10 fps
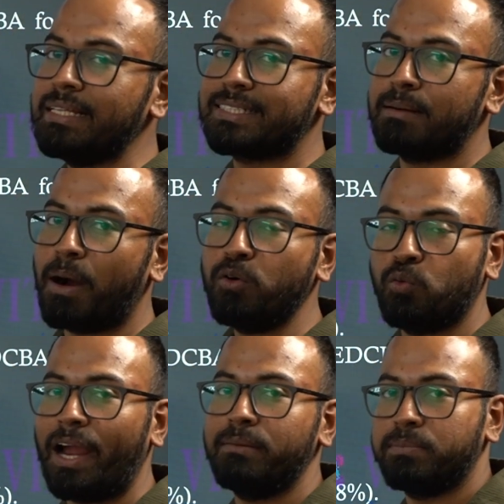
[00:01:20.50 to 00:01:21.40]
is about
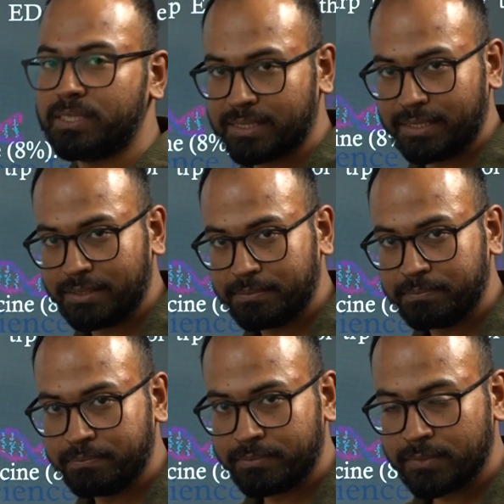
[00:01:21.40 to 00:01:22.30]
1%,
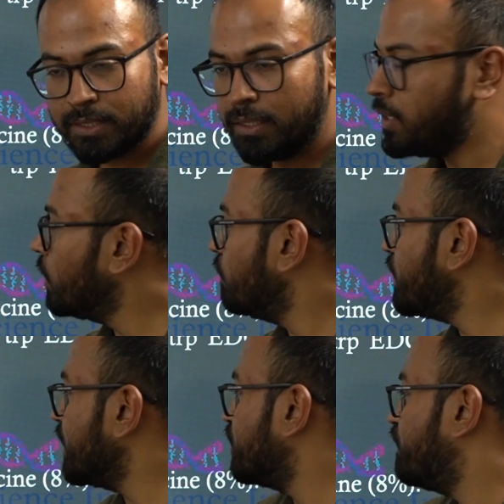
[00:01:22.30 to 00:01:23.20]

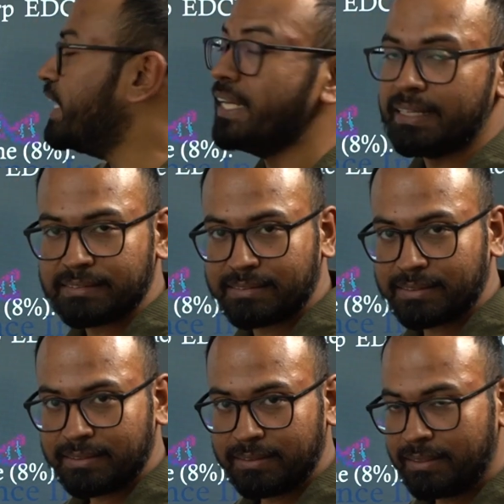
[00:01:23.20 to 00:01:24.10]
which is very
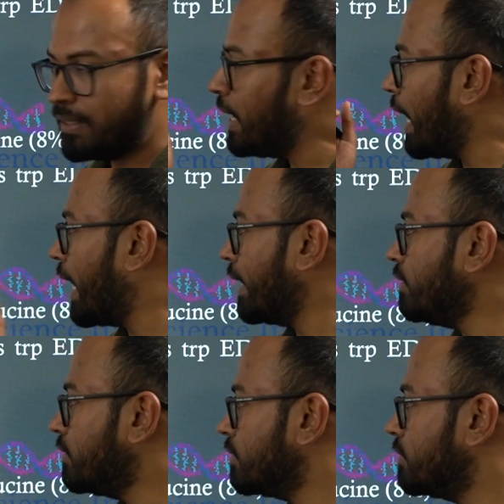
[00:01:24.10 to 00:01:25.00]
less.
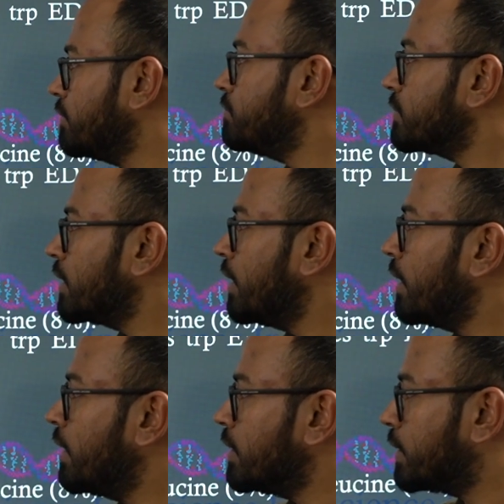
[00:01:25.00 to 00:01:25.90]
And
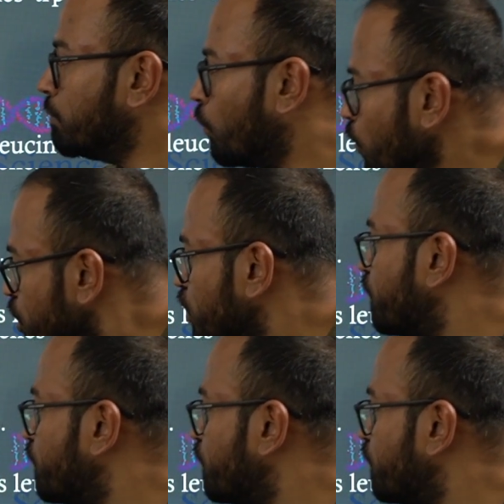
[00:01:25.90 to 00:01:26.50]
the most